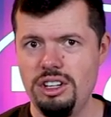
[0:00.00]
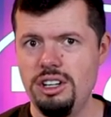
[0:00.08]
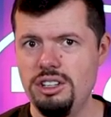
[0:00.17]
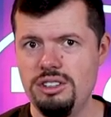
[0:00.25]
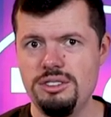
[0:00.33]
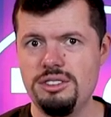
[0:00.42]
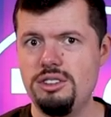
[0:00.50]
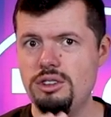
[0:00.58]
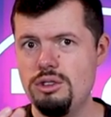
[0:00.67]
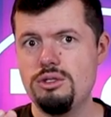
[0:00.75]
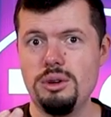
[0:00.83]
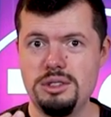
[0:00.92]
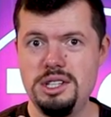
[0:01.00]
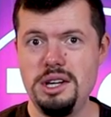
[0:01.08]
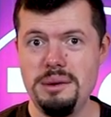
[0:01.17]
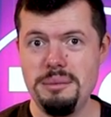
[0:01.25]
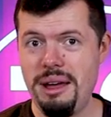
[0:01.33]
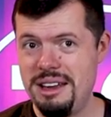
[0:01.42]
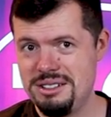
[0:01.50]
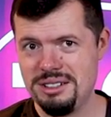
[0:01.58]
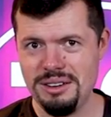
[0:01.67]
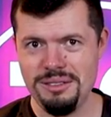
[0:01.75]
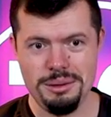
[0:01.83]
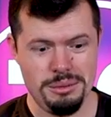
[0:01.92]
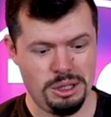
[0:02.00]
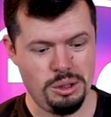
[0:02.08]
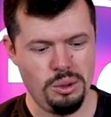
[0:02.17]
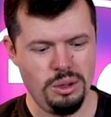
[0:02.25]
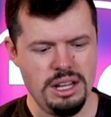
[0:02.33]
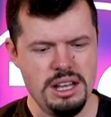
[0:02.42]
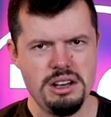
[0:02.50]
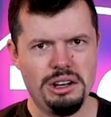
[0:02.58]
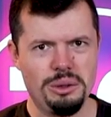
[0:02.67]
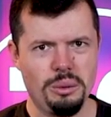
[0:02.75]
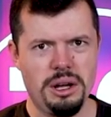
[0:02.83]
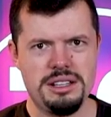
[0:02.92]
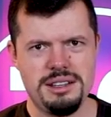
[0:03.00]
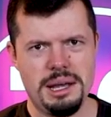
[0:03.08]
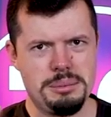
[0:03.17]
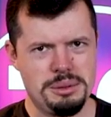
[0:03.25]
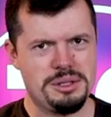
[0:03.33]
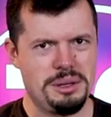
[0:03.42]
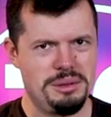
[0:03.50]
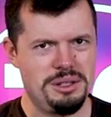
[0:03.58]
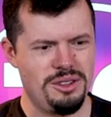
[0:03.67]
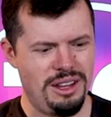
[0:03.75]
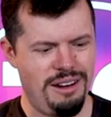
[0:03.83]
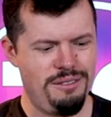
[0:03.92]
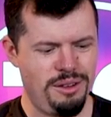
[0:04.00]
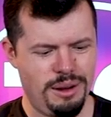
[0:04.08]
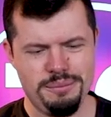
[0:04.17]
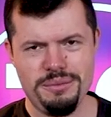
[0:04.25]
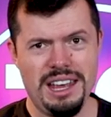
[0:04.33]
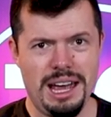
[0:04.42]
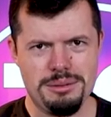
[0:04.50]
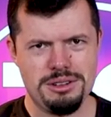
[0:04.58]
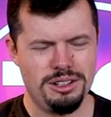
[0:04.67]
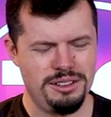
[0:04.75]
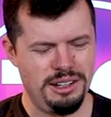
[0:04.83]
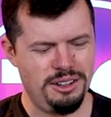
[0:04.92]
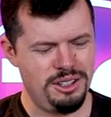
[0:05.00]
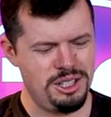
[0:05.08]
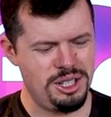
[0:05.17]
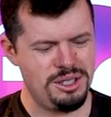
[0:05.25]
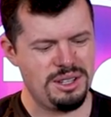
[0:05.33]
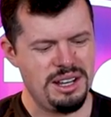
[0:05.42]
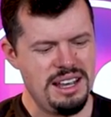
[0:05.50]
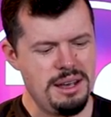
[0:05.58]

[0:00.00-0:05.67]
You can use it to talk to your mates, give them a call on WhatsApp or something to that effect. Absolutely no issues.